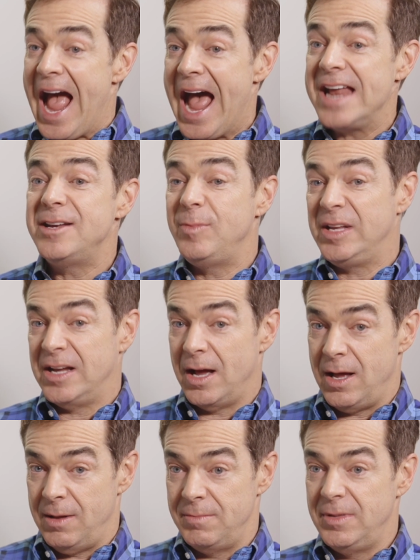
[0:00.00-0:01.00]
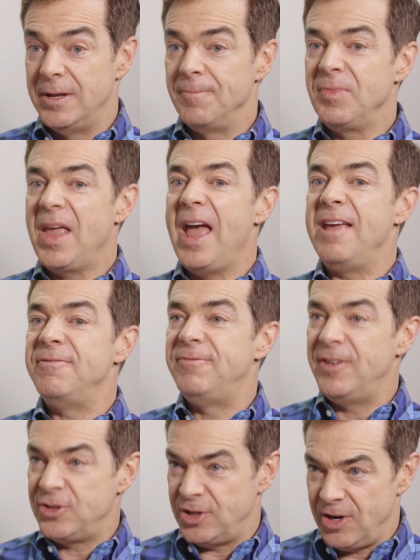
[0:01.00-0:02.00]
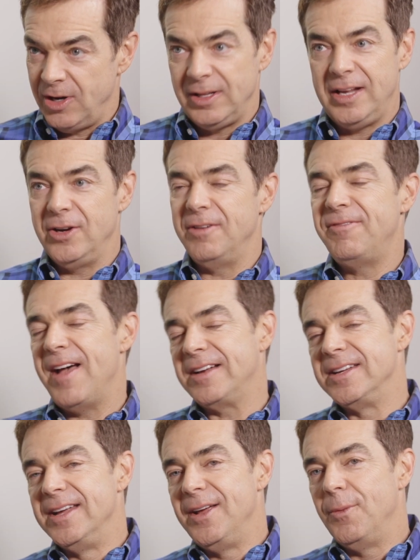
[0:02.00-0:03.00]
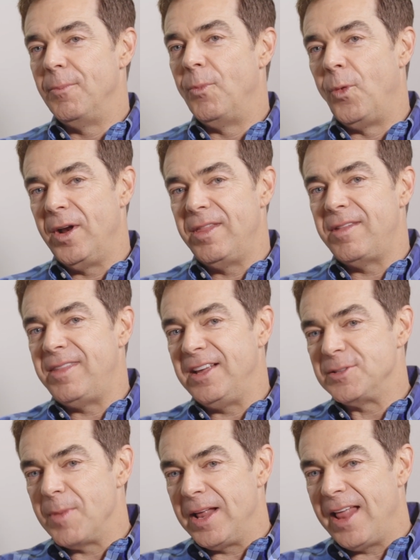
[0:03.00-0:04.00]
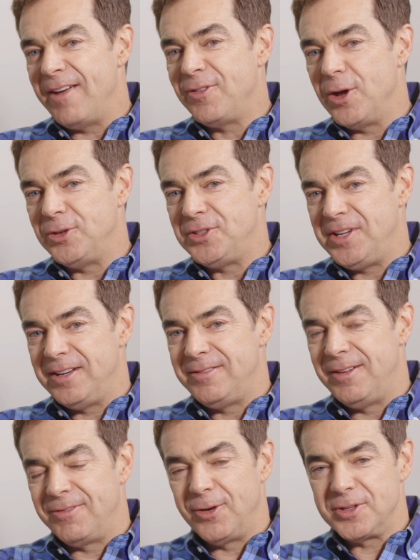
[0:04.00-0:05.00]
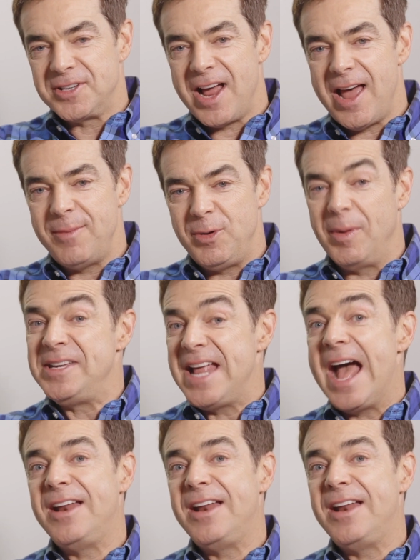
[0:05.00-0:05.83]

had to become a visionary leader. In fact, one of the things my life coach did the first time, my